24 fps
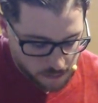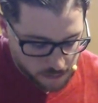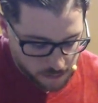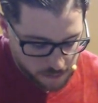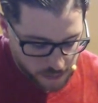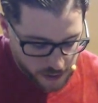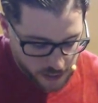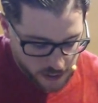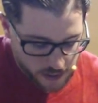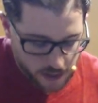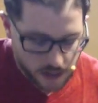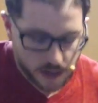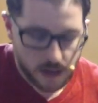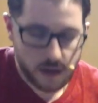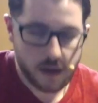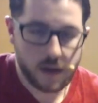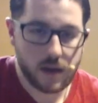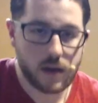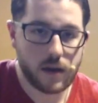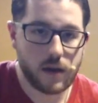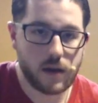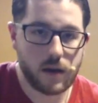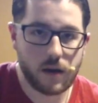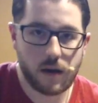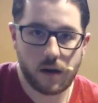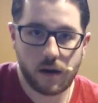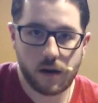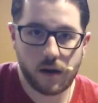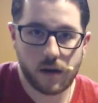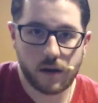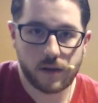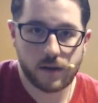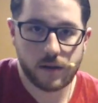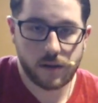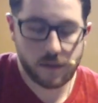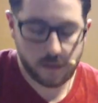pinky
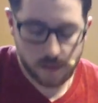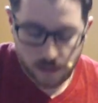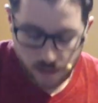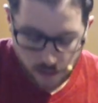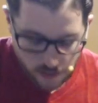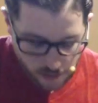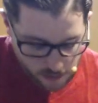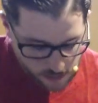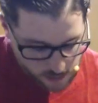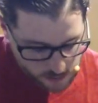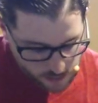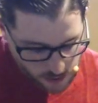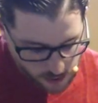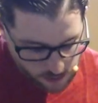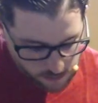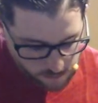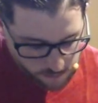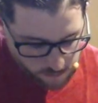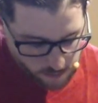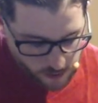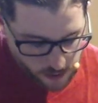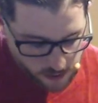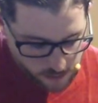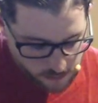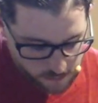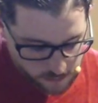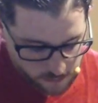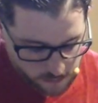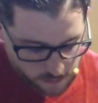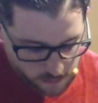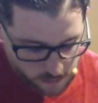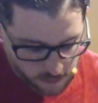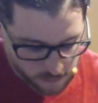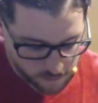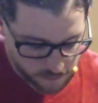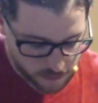on the 10th fret
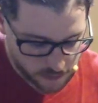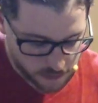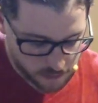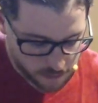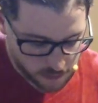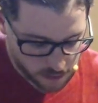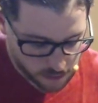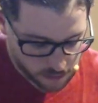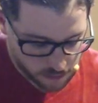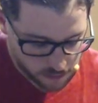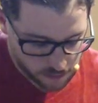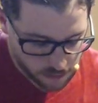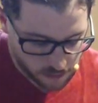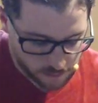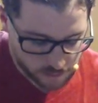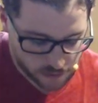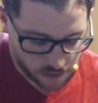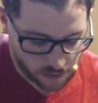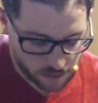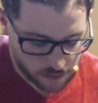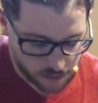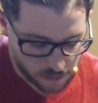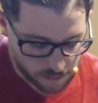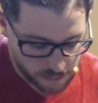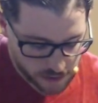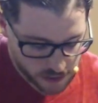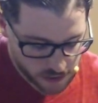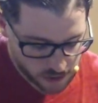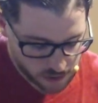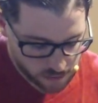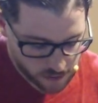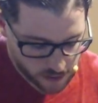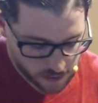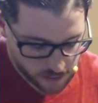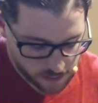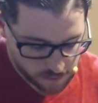of the the B
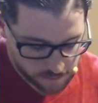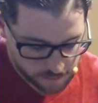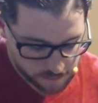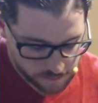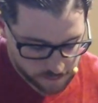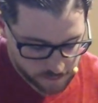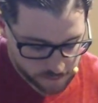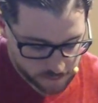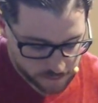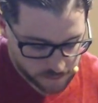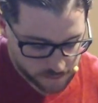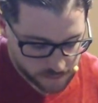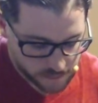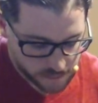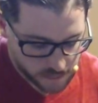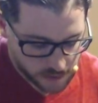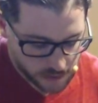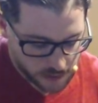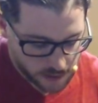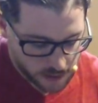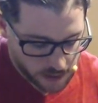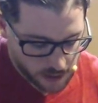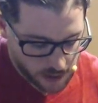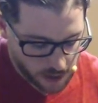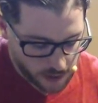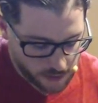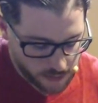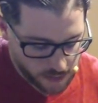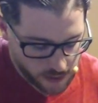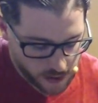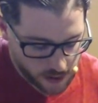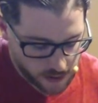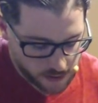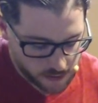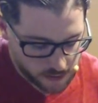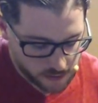string, and
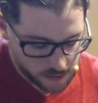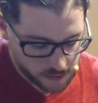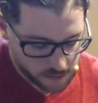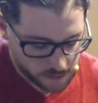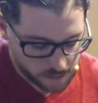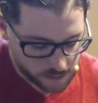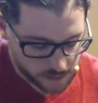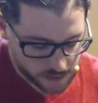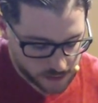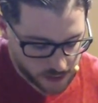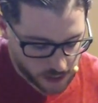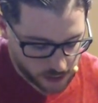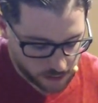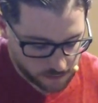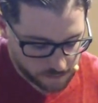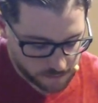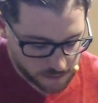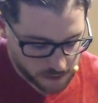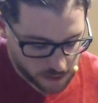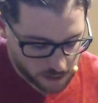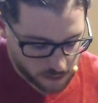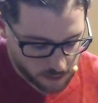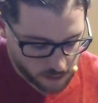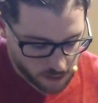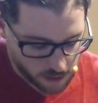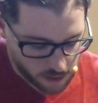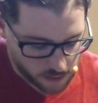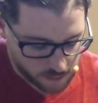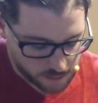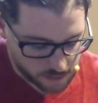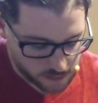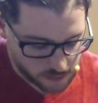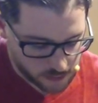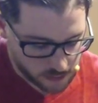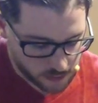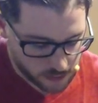then the second finger
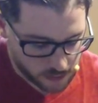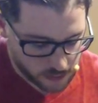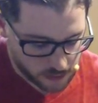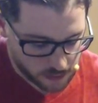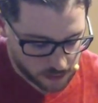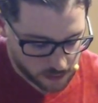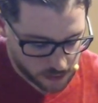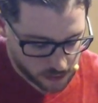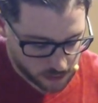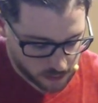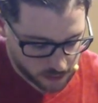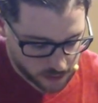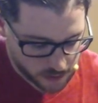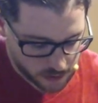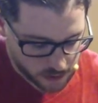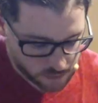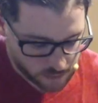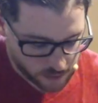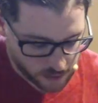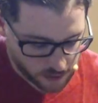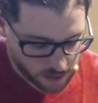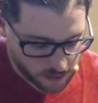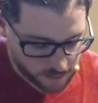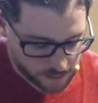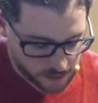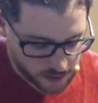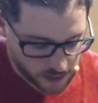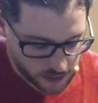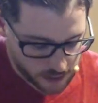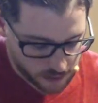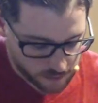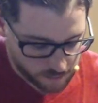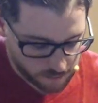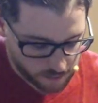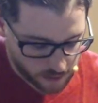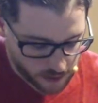on the little E string on the
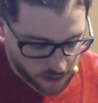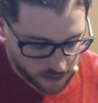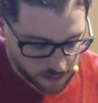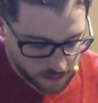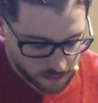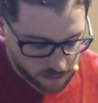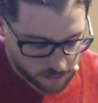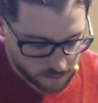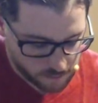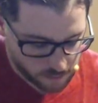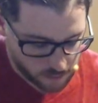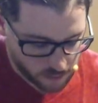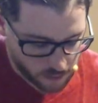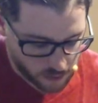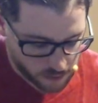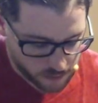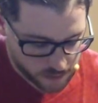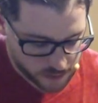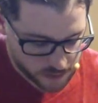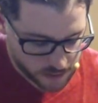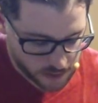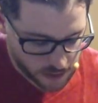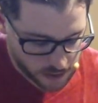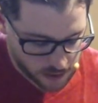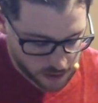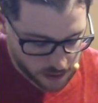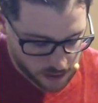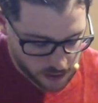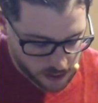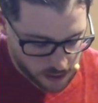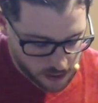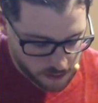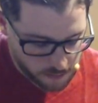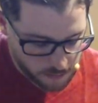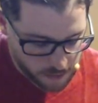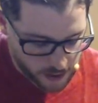8th fret for our C.
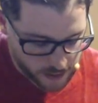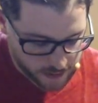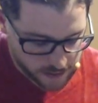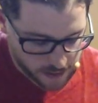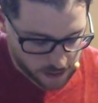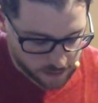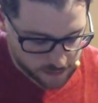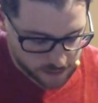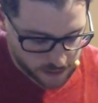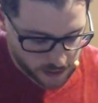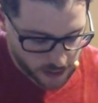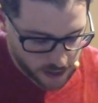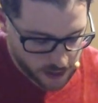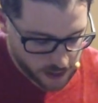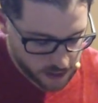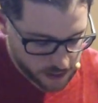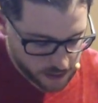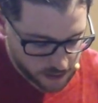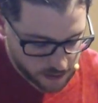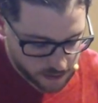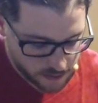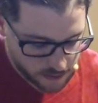Back down to A,